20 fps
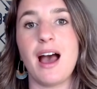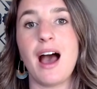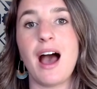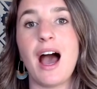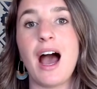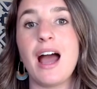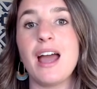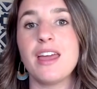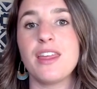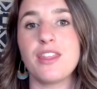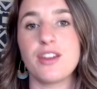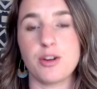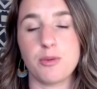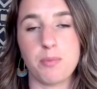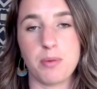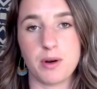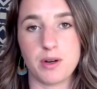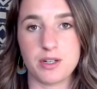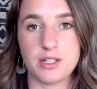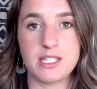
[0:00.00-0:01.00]
either
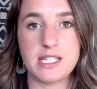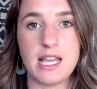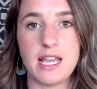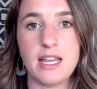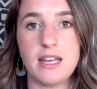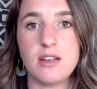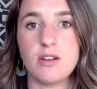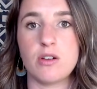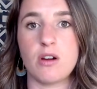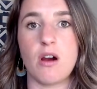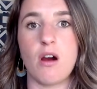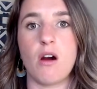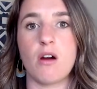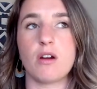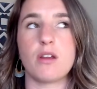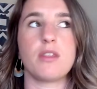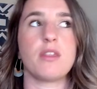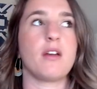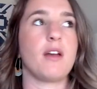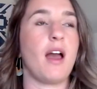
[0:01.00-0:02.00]
person
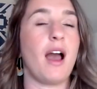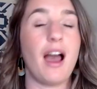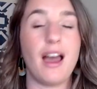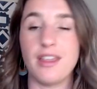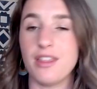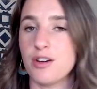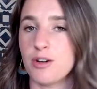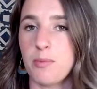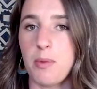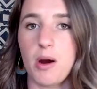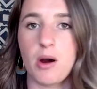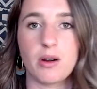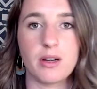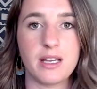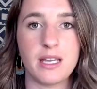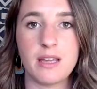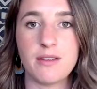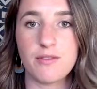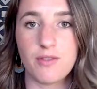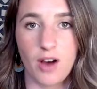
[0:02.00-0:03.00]
or either
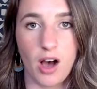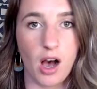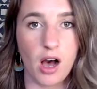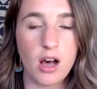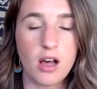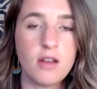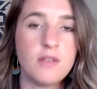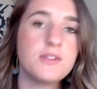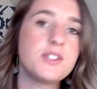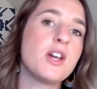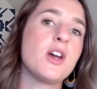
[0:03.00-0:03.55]
party involved